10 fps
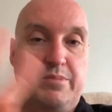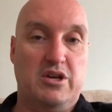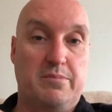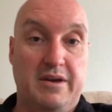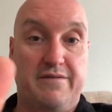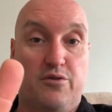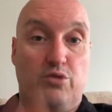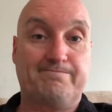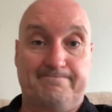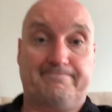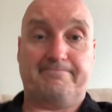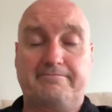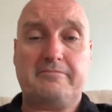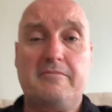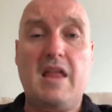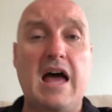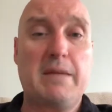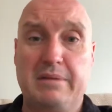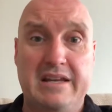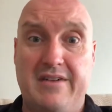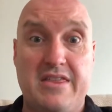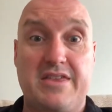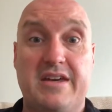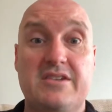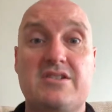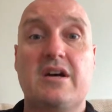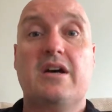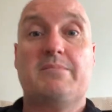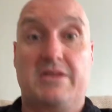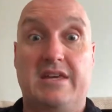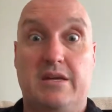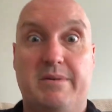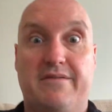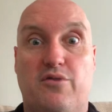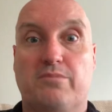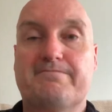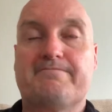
your big four. Plenty of other things, but they're your big four.